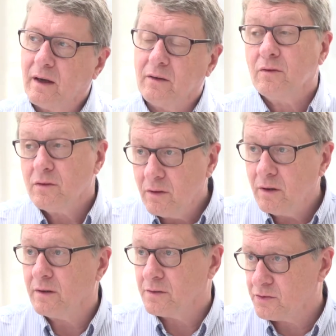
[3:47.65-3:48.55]
And
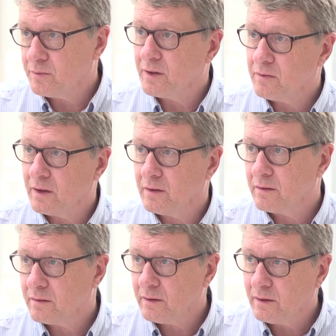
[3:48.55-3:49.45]
learners should be
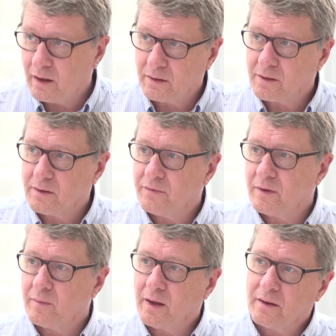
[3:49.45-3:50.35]
trained on how to give
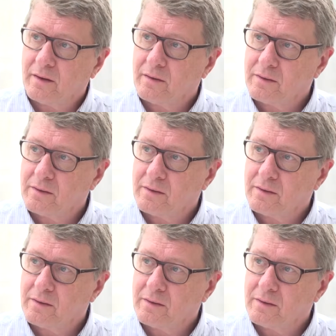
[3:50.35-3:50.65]
feedback.